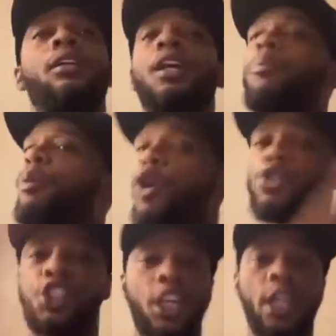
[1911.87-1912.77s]
Your
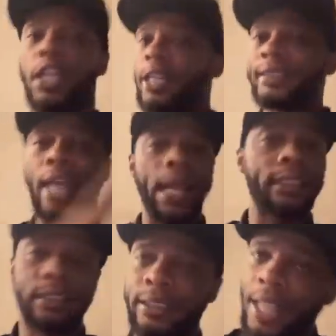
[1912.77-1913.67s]
bullshit and your
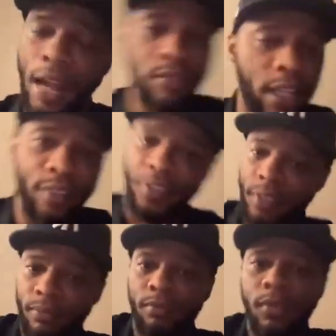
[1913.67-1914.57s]
tactics is not relevant.